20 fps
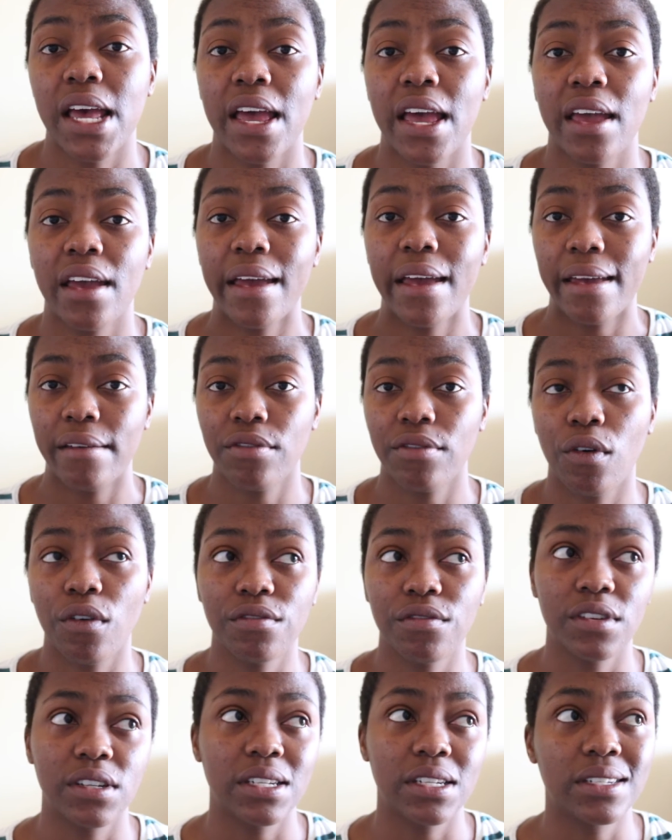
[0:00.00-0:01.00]
I have
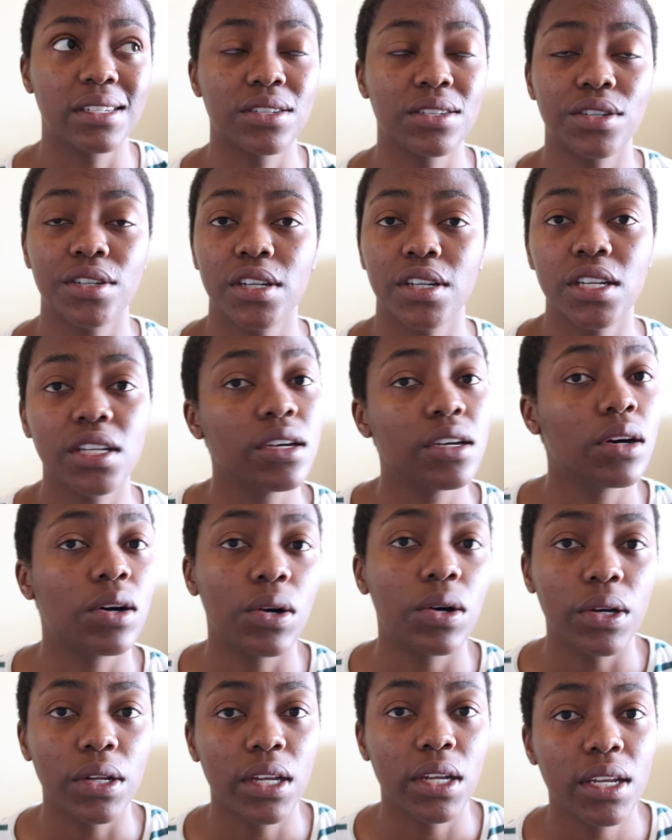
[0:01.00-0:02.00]
offered it earlier
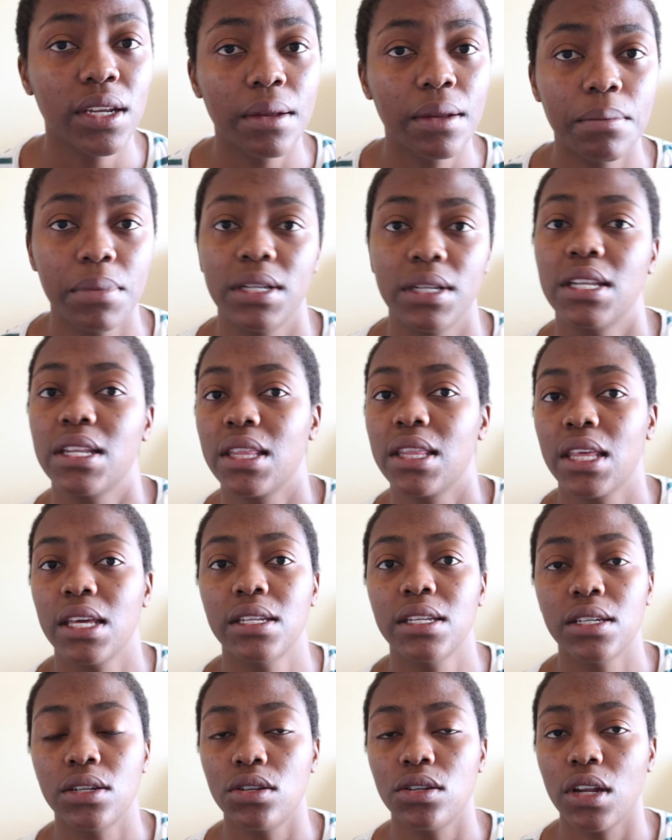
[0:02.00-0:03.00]
on, but they
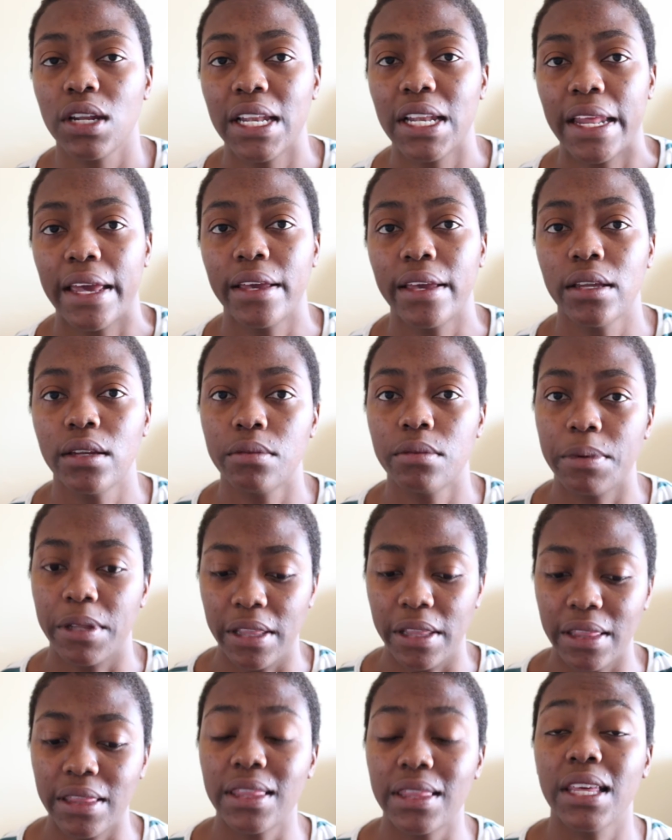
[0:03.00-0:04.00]
did not like it, but
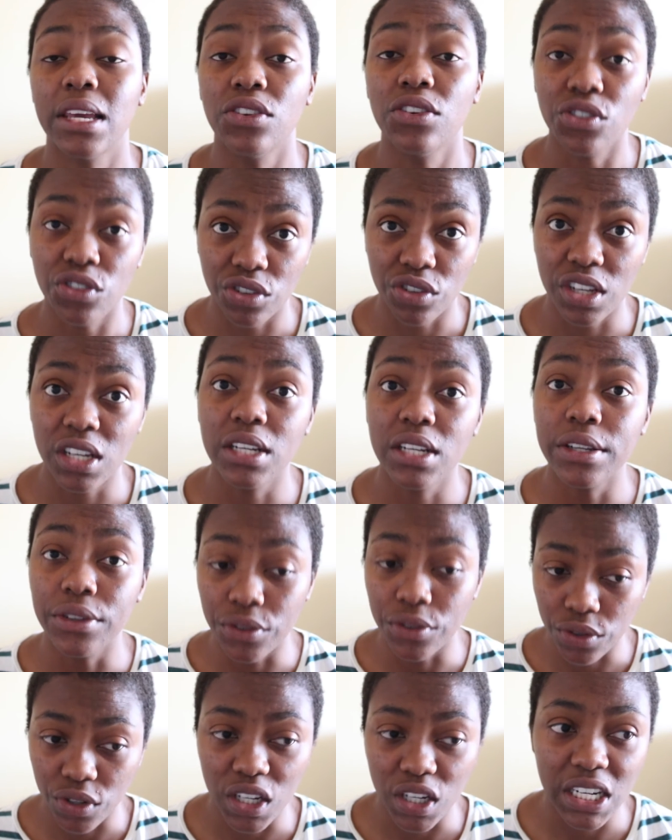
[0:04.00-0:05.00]
they
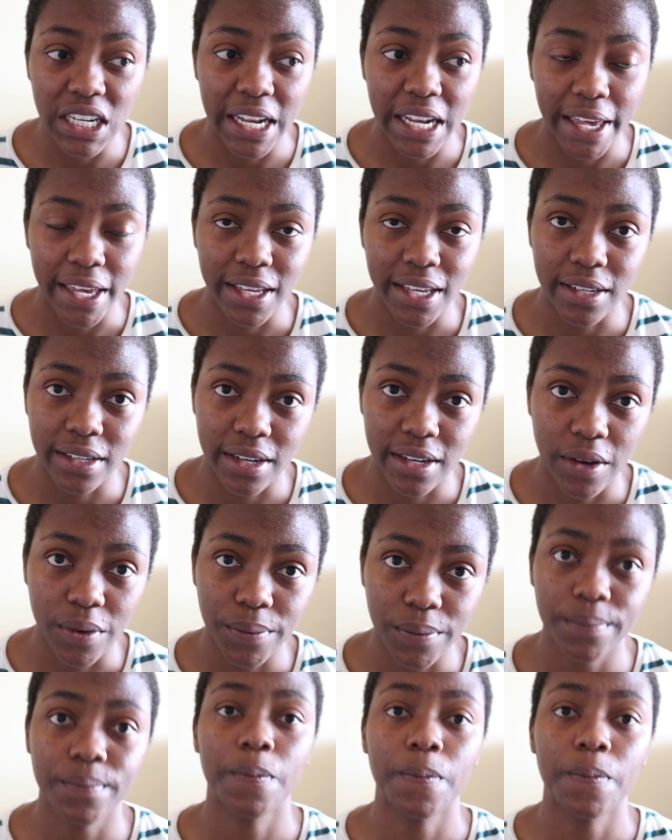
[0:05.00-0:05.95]
really like it now.